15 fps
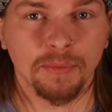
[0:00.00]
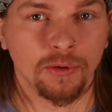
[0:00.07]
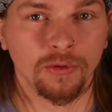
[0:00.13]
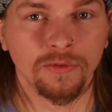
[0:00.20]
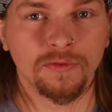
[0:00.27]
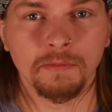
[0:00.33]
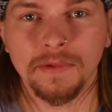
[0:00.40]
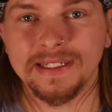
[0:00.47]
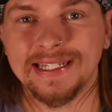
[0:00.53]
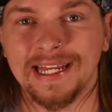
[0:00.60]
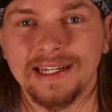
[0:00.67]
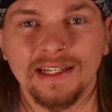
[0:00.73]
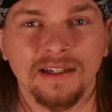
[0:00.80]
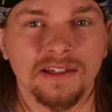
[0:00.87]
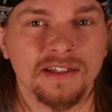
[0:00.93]
pulled from
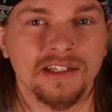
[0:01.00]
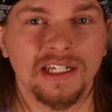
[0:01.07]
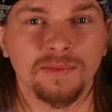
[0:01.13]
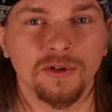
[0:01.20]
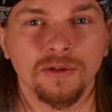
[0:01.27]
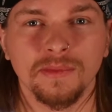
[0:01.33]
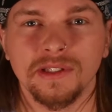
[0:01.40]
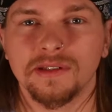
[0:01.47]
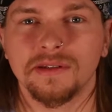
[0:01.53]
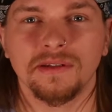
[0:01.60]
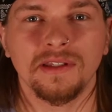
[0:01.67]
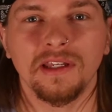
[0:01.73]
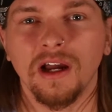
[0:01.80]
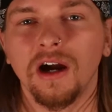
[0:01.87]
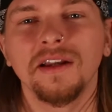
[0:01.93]
attending a steam room is
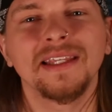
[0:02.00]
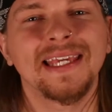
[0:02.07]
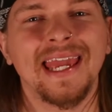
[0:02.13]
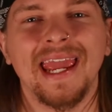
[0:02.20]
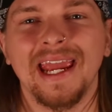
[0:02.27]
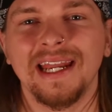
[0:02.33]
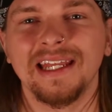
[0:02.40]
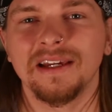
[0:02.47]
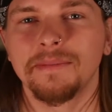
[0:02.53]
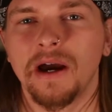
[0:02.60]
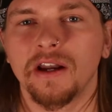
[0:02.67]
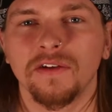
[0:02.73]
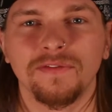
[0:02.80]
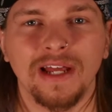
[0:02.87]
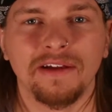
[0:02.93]
the uncanny
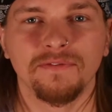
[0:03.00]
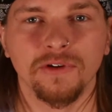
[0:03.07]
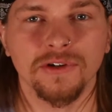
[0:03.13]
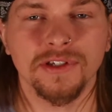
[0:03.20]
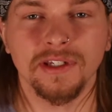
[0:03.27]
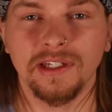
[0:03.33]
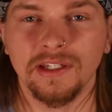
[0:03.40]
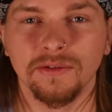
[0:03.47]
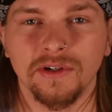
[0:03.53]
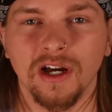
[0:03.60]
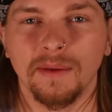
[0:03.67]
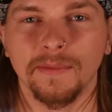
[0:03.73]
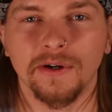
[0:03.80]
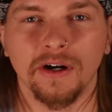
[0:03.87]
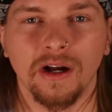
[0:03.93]
amount of diversity you
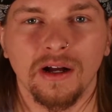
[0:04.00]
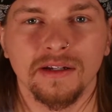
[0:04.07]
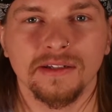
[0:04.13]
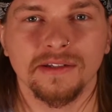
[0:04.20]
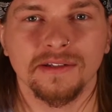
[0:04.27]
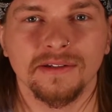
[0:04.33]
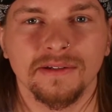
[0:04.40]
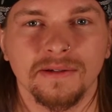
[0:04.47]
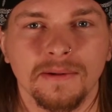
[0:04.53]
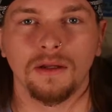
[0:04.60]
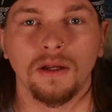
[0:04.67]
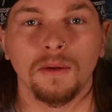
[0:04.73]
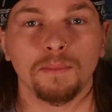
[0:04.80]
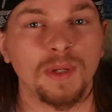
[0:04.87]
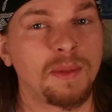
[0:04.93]
come across.
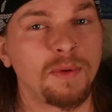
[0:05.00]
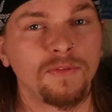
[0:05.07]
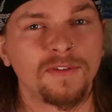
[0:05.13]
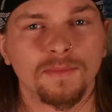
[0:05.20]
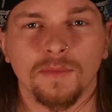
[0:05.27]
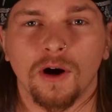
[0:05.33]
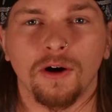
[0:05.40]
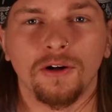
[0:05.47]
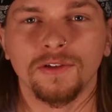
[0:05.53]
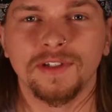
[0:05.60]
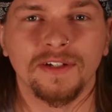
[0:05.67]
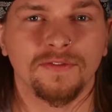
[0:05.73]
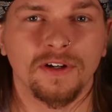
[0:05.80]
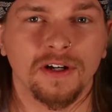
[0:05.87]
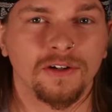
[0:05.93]
People from all
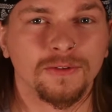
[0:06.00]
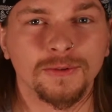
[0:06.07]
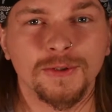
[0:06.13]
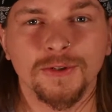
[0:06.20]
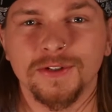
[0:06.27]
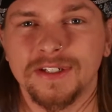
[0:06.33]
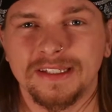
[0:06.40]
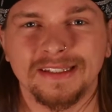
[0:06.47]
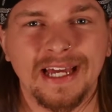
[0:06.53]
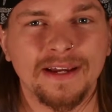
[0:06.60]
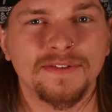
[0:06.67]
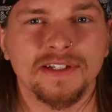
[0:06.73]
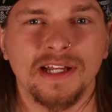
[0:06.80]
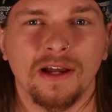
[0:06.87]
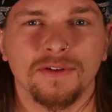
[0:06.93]
different cultures and
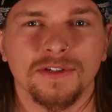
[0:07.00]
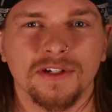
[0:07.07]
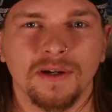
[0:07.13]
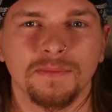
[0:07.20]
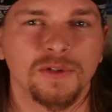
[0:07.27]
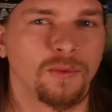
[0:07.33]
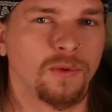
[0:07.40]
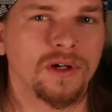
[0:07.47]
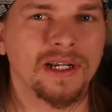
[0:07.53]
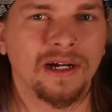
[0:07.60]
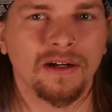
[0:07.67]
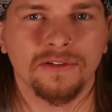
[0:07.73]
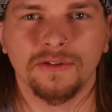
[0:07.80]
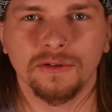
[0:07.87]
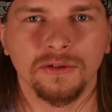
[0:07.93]
lifestyles come to work
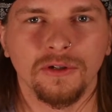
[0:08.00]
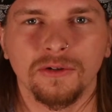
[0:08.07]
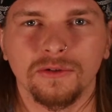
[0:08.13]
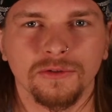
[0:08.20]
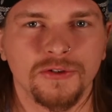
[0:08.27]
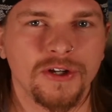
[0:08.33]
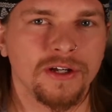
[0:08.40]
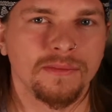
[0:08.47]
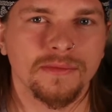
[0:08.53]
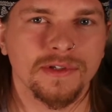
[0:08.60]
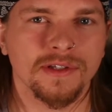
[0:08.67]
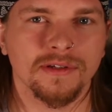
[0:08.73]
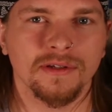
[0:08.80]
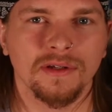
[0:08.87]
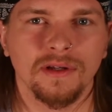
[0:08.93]
out at their local
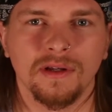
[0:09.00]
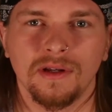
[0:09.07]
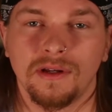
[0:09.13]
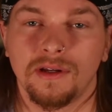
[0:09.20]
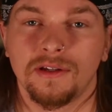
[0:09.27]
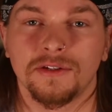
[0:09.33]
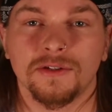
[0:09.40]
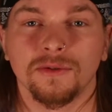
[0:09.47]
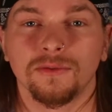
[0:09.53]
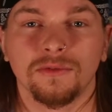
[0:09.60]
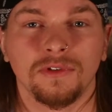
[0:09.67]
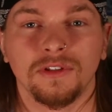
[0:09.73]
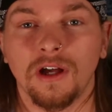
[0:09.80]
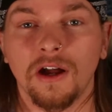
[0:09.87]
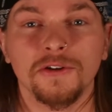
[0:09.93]
gyms. So
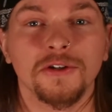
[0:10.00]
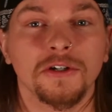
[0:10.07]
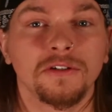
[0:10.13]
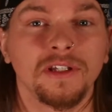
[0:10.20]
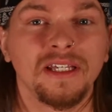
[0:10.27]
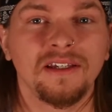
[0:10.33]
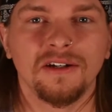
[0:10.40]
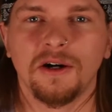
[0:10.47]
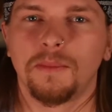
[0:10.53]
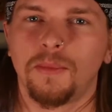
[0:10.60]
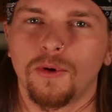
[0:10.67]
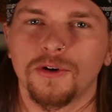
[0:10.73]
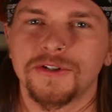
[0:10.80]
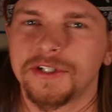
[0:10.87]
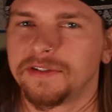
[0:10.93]
logically, a
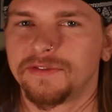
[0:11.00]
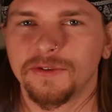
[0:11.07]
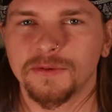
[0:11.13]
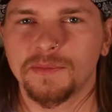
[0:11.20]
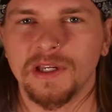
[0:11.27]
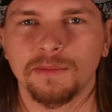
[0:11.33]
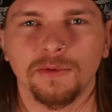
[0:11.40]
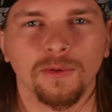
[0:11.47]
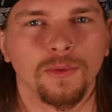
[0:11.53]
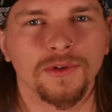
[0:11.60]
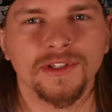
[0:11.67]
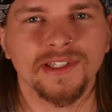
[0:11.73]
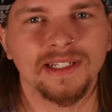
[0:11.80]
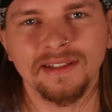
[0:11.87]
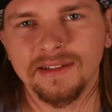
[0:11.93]
portion of those people will
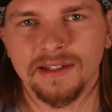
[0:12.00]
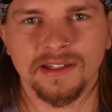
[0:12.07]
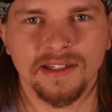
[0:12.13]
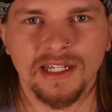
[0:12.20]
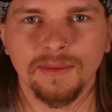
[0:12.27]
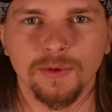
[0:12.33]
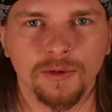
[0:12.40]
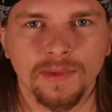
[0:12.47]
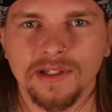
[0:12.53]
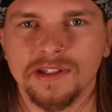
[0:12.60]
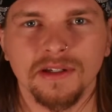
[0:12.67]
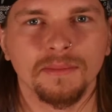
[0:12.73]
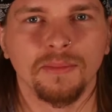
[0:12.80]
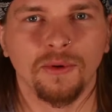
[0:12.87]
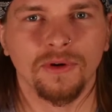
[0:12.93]
sit in a steam room at
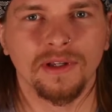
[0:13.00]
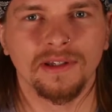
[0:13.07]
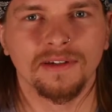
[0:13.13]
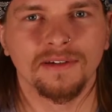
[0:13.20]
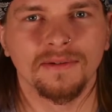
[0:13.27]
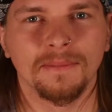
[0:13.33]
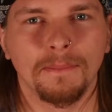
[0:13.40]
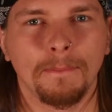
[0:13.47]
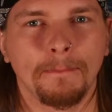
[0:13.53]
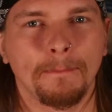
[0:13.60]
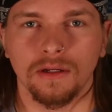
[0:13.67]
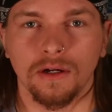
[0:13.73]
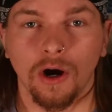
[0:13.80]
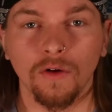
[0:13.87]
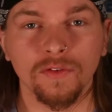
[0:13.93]
some point.
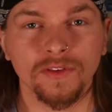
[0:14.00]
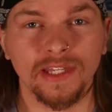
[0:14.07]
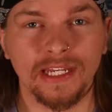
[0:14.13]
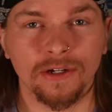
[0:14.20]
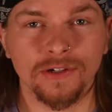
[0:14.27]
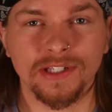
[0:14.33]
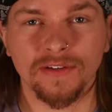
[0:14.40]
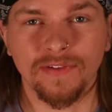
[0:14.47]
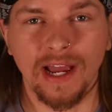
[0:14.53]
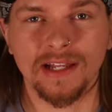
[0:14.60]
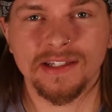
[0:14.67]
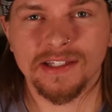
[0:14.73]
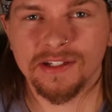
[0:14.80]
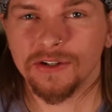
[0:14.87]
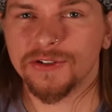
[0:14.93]
Over the years, I've
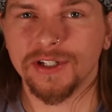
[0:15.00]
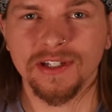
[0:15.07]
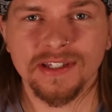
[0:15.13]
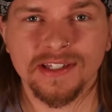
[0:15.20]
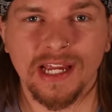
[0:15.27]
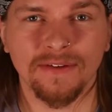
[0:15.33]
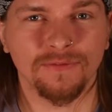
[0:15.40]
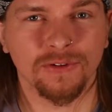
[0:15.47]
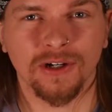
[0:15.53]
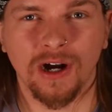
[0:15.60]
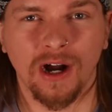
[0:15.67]
had such insightful